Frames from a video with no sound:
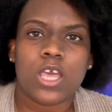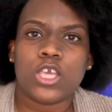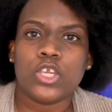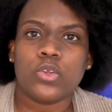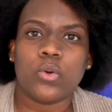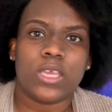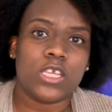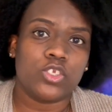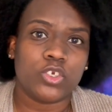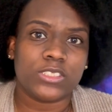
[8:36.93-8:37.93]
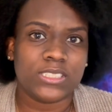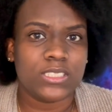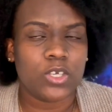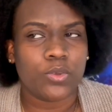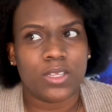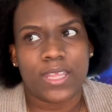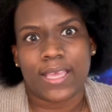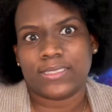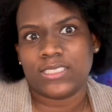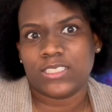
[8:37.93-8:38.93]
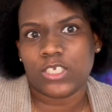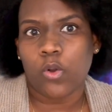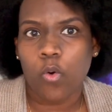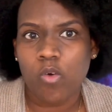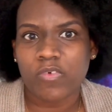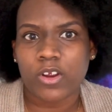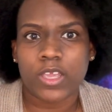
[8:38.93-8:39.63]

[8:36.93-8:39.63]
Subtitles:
you know, in your city or the next city over.